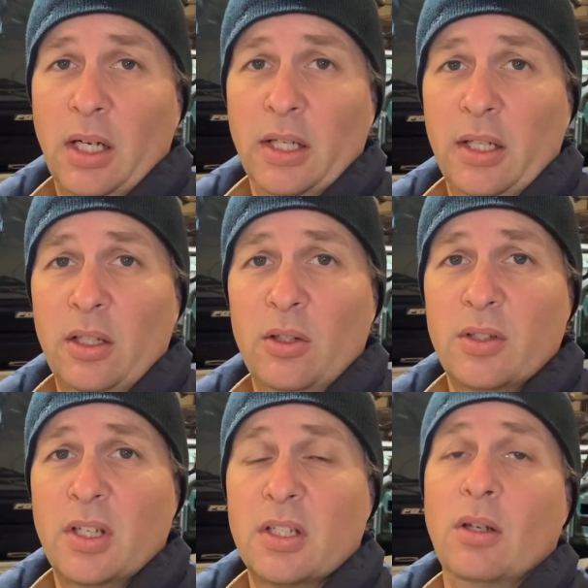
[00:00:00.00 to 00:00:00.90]
going to
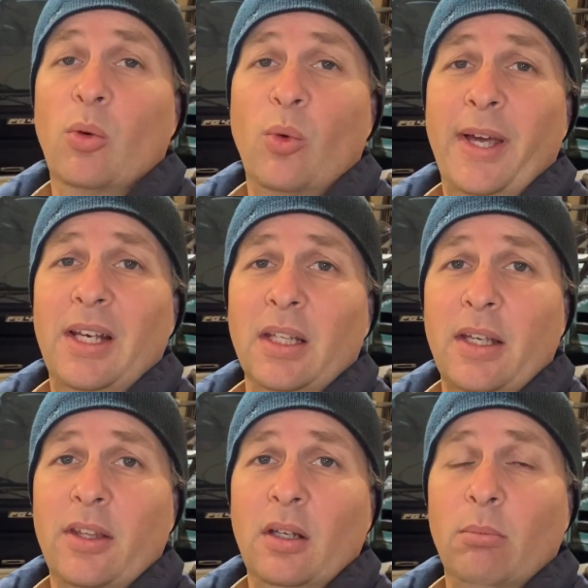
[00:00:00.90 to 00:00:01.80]
use this Red
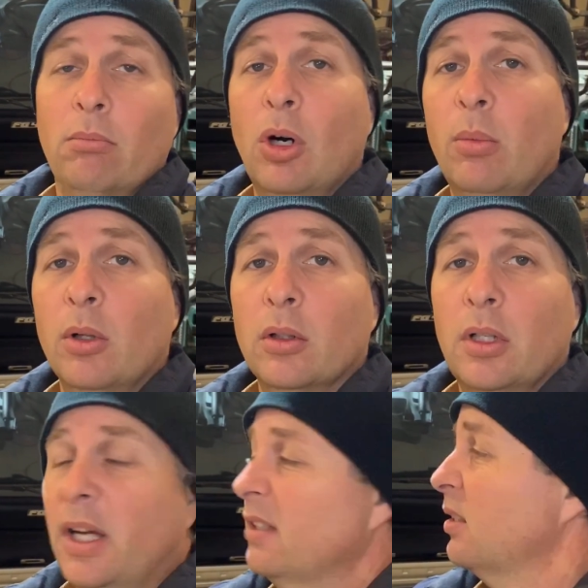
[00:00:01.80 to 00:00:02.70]
Lithium Mobile
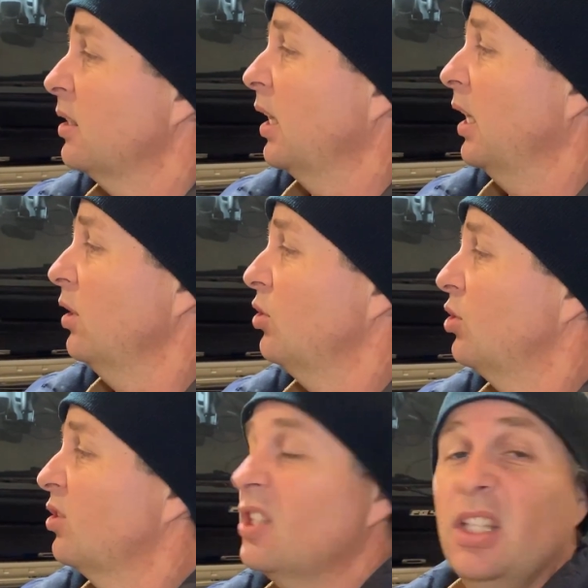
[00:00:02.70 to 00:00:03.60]

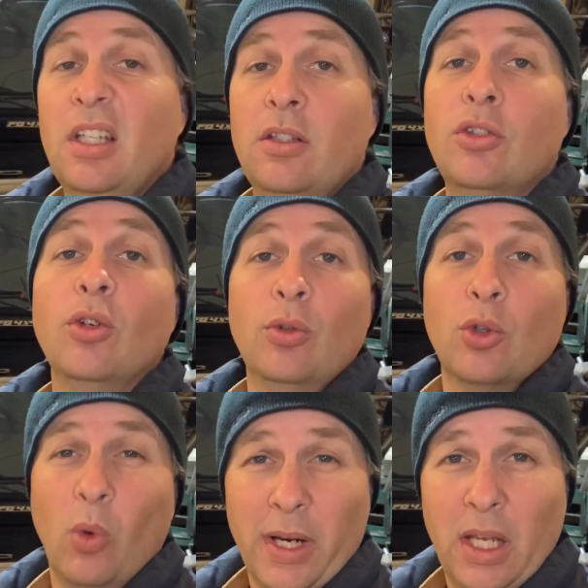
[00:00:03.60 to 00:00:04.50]

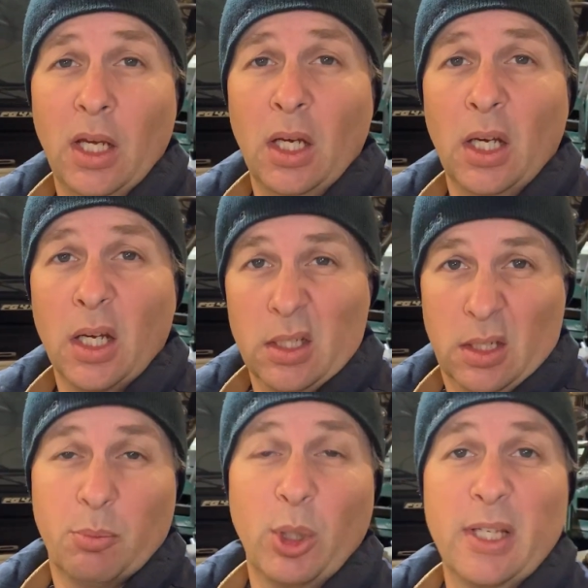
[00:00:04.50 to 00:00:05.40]
SHC220 because
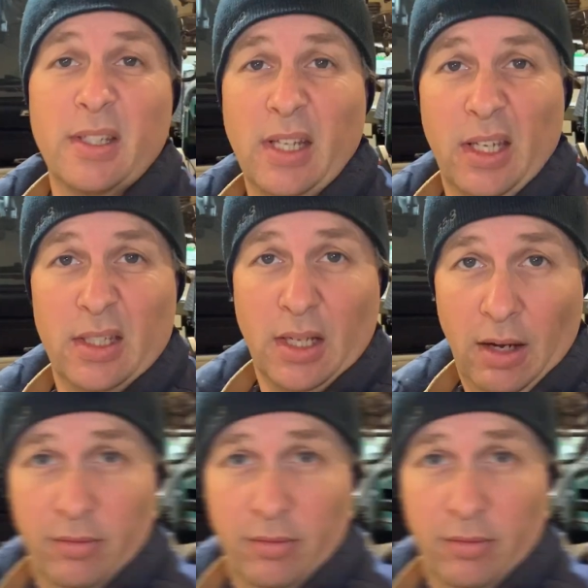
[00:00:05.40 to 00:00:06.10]
it's pretty sticky stuff.